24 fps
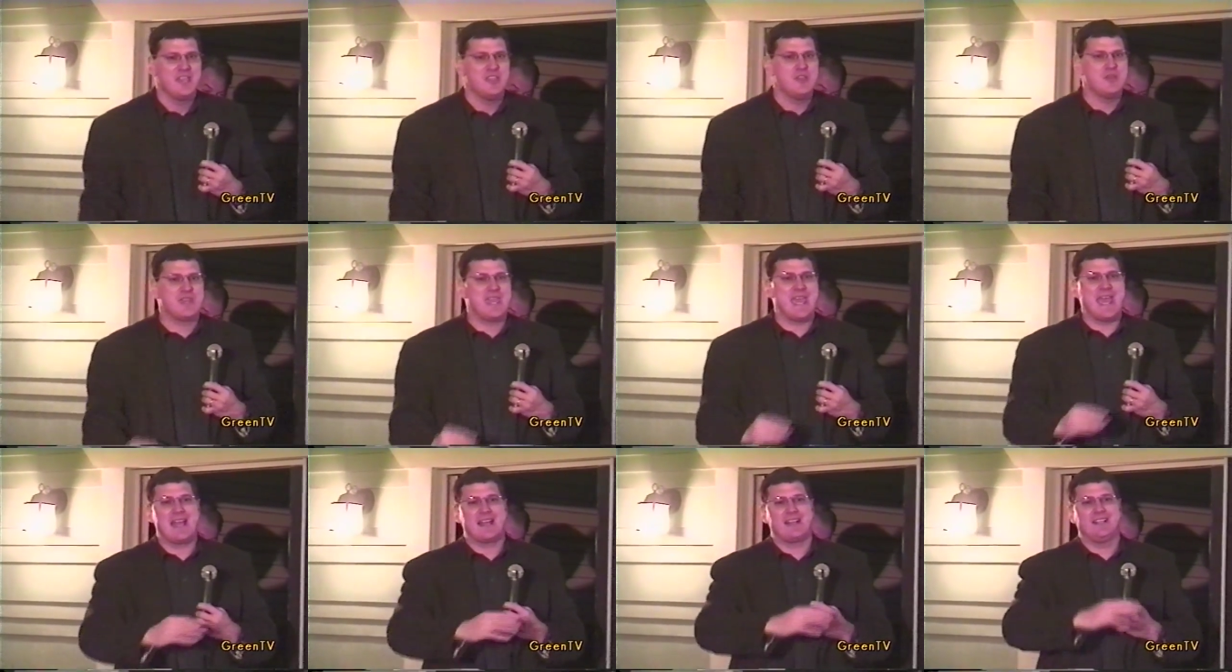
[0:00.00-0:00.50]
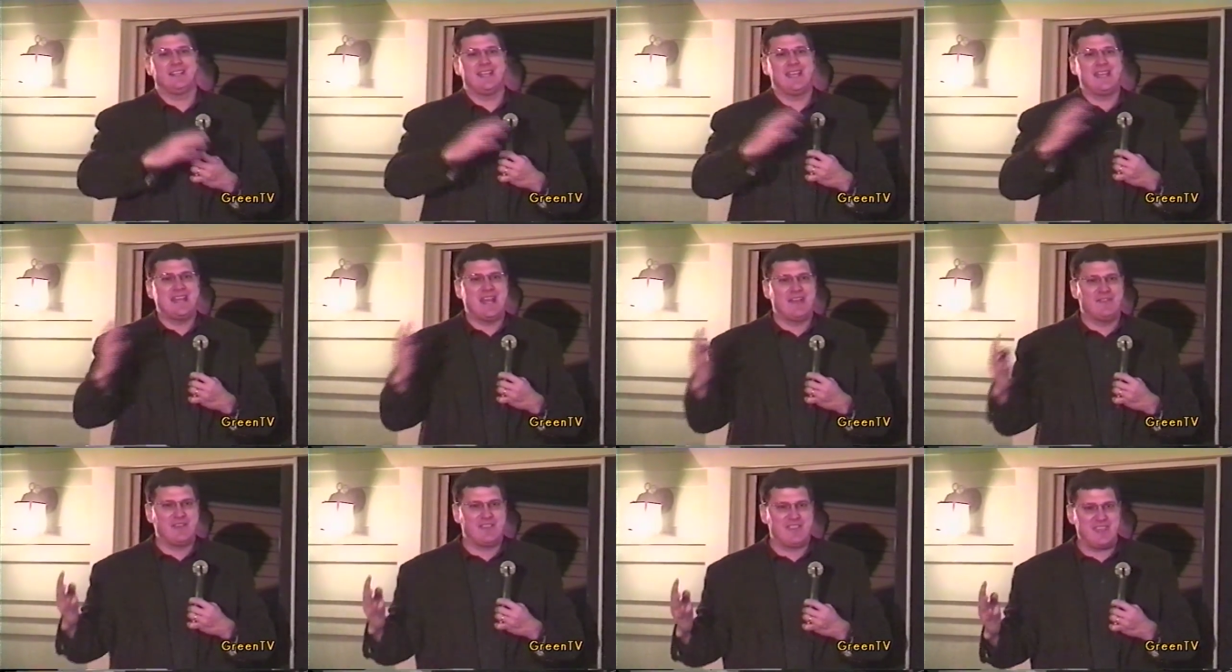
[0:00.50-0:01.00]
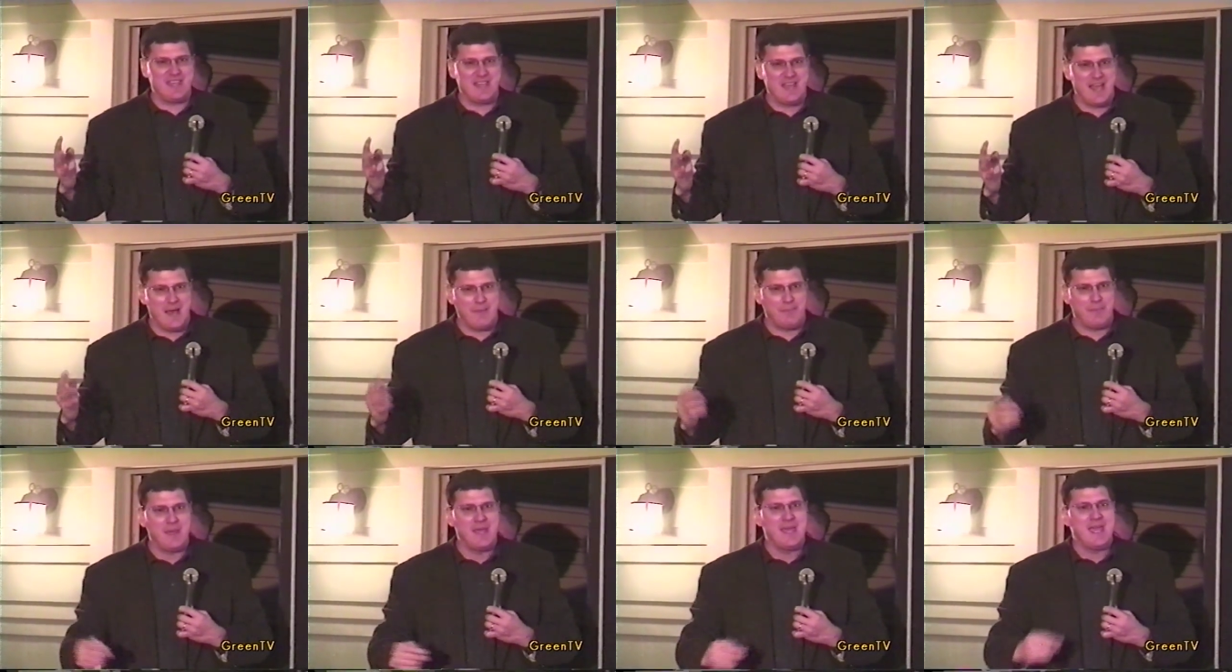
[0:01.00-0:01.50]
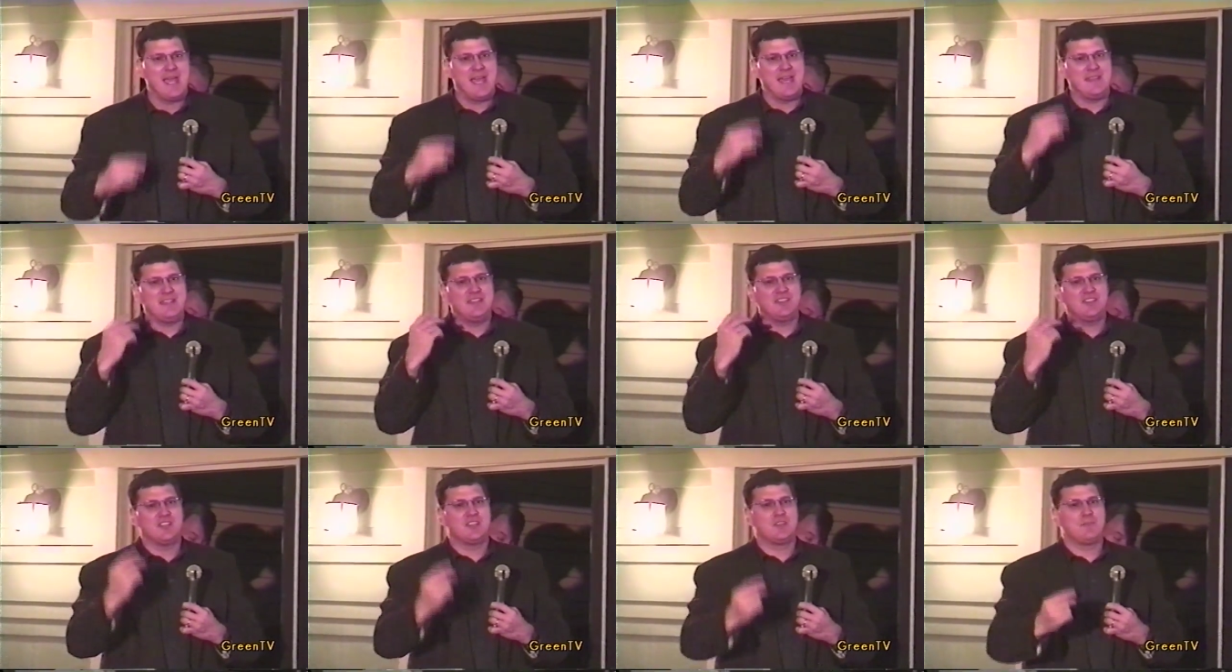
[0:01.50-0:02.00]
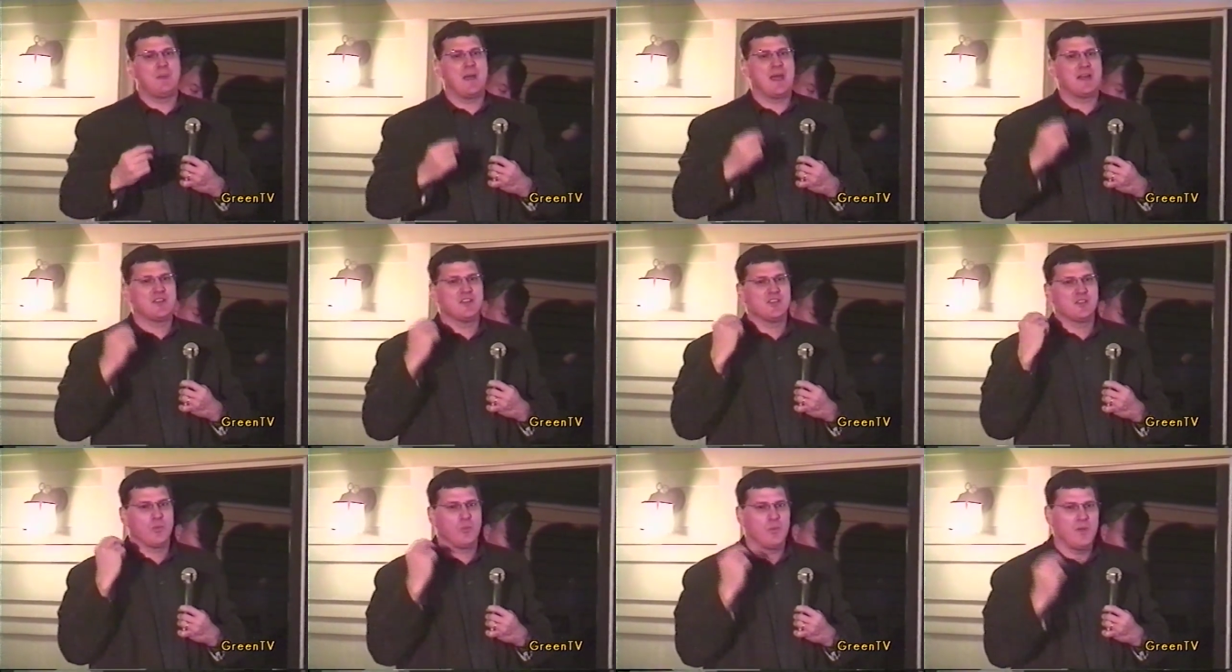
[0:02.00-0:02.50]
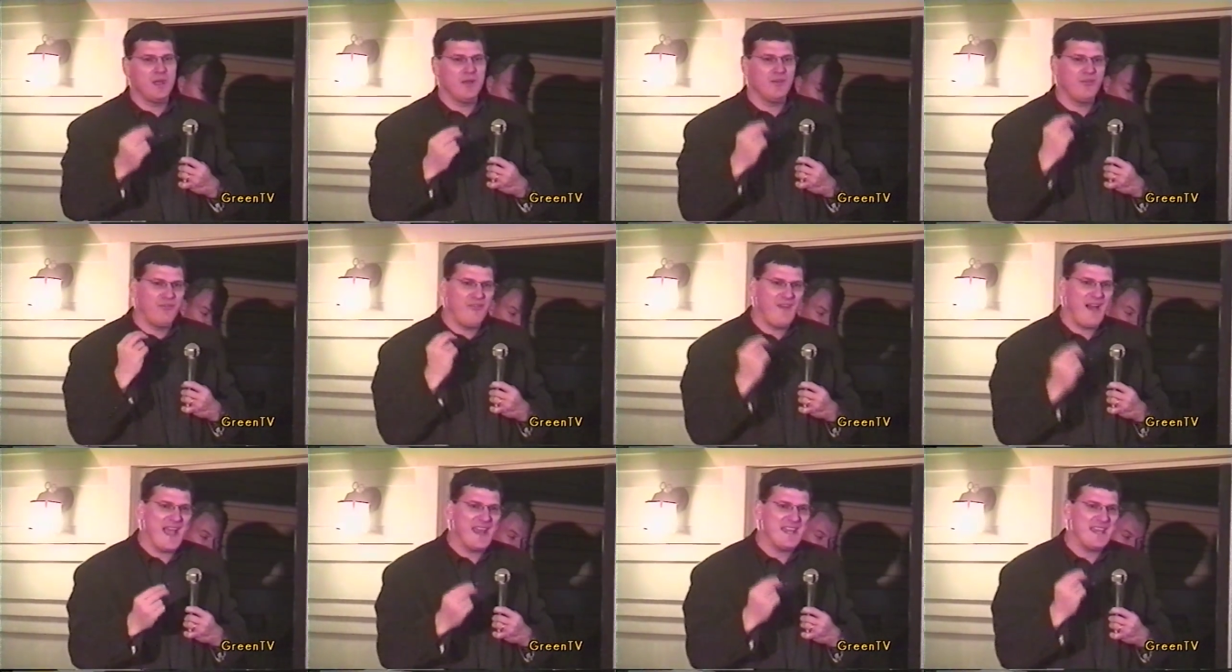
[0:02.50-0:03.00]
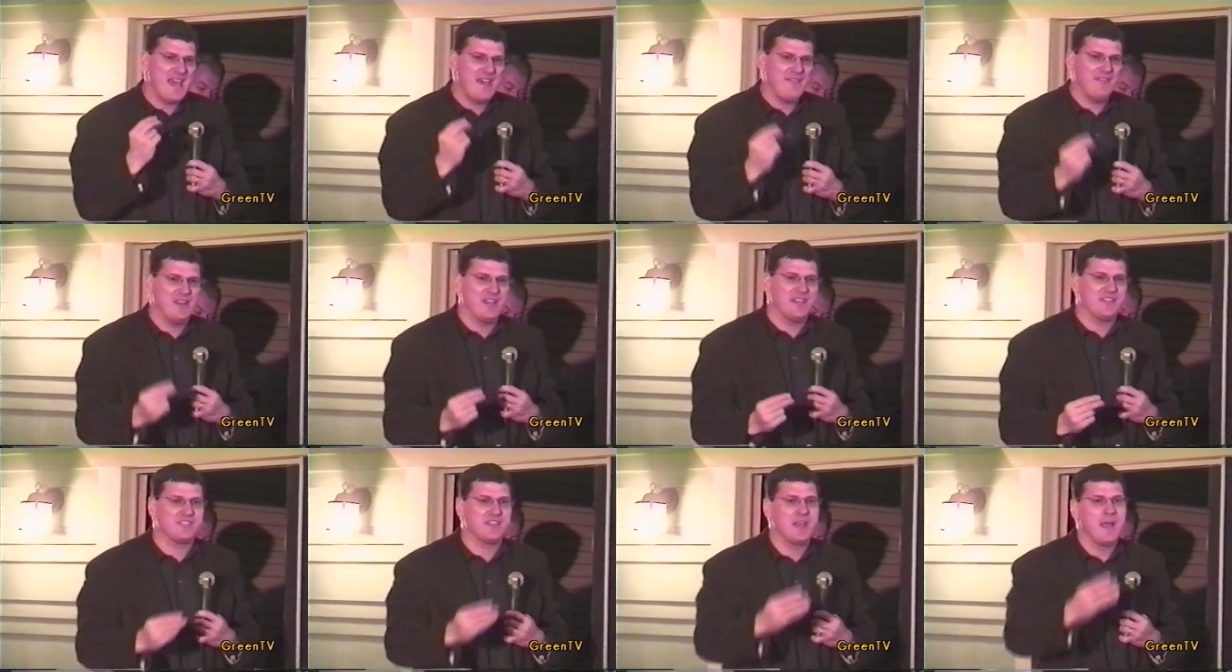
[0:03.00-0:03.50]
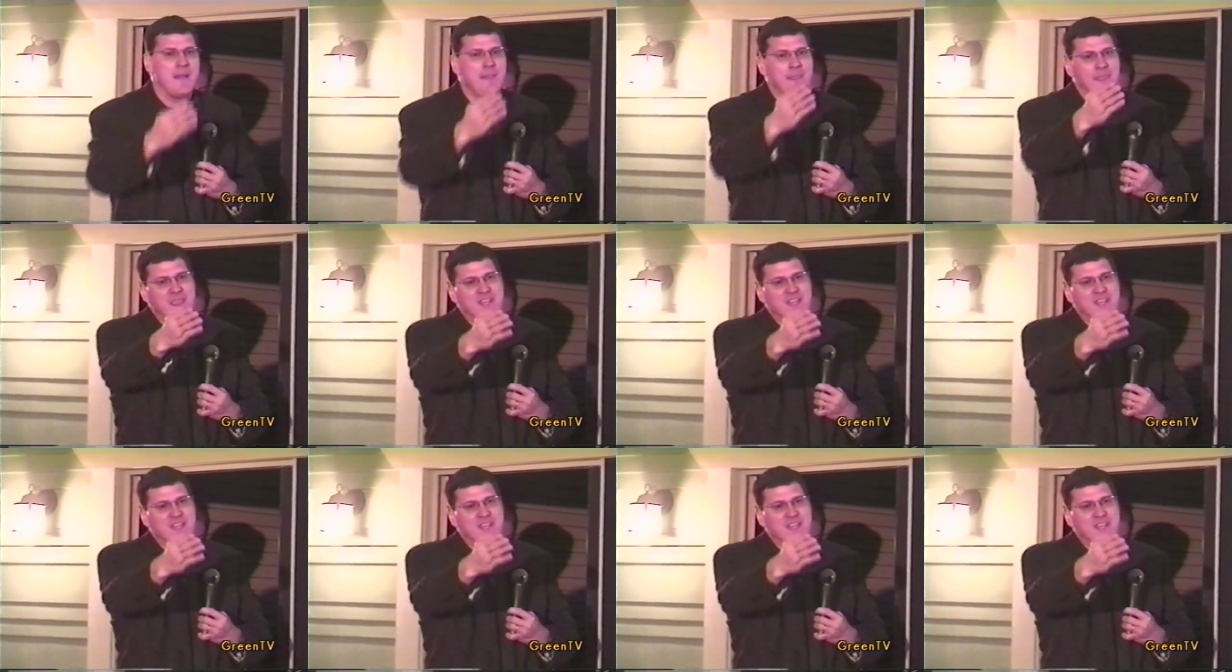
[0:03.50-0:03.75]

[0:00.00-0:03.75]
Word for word: You can't clean everything up. And these inspectors will find evidence.